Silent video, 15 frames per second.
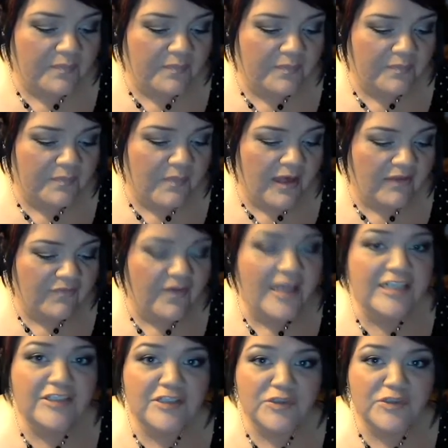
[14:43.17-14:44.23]
my
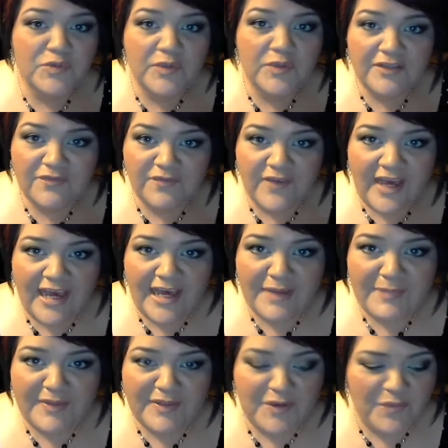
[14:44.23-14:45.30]
face looks really fat,
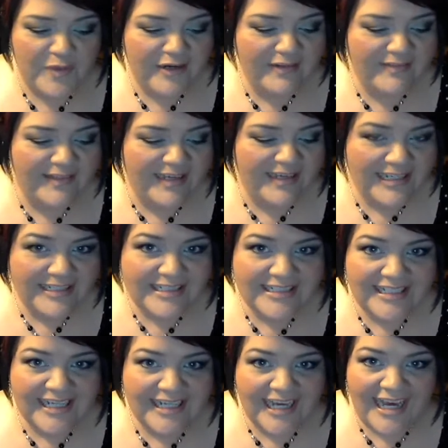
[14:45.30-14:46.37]
but the weird thing is, is
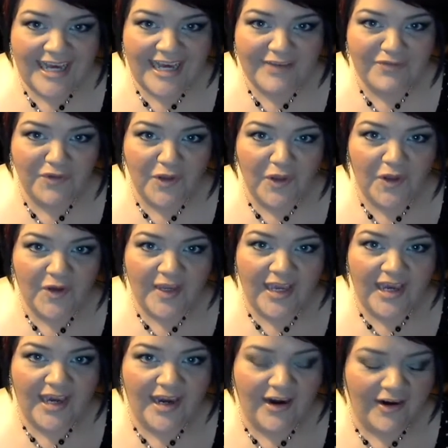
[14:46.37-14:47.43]
like I have long
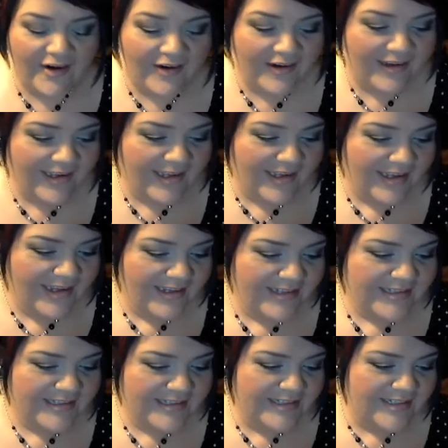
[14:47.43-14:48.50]
hair.
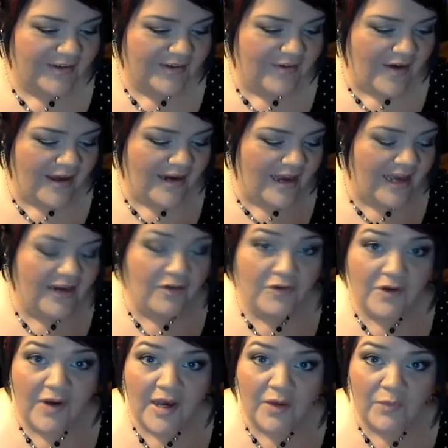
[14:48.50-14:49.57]
So, and I don't know
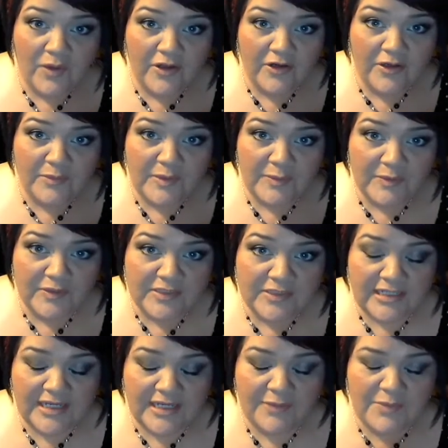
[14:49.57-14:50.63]
how well you're going to be able to
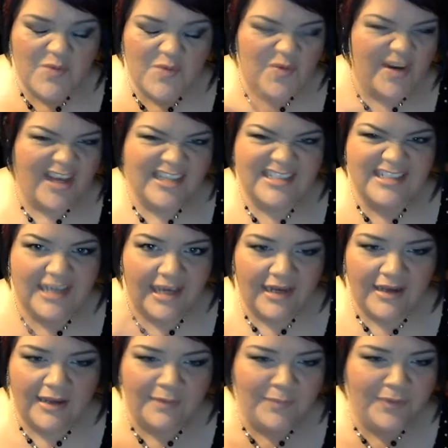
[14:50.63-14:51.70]
see it, but when I scan
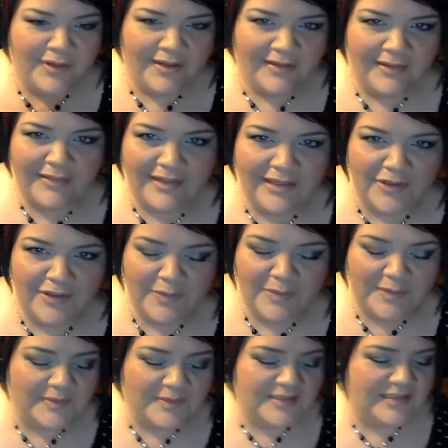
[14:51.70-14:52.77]
it and put it in the thing, you'll be
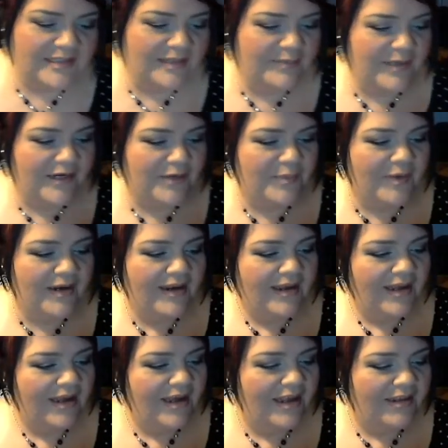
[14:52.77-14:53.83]
able to see it better. But
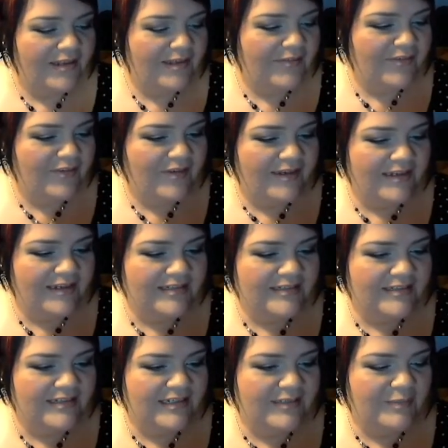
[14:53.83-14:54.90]
I'll give you like a
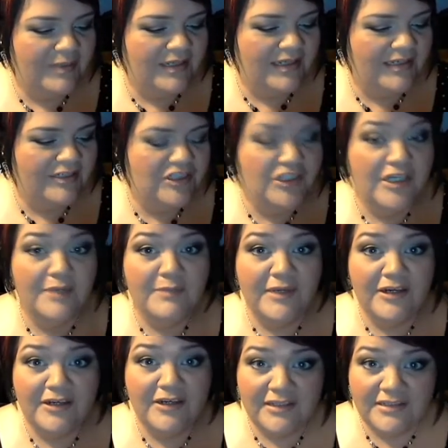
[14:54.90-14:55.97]
sneak peek. She got
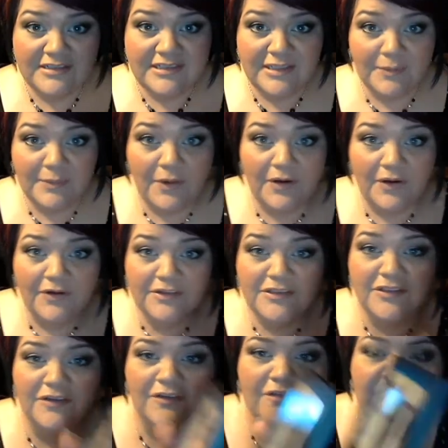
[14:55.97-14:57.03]
married in December,
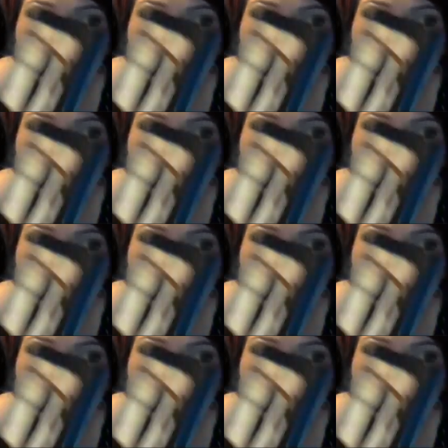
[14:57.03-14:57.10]
so